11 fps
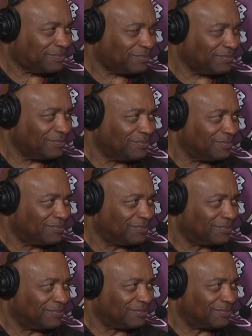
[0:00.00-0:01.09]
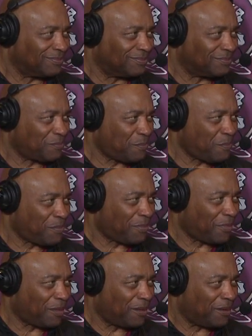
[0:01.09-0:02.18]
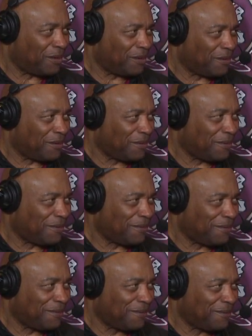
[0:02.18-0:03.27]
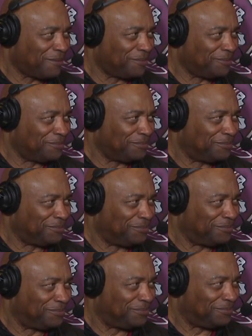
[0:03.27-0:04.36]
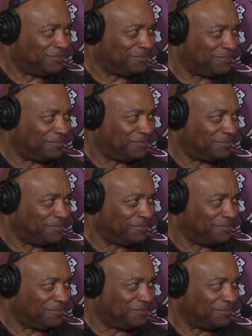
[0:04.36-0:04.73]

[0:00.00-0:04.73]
(not speaking)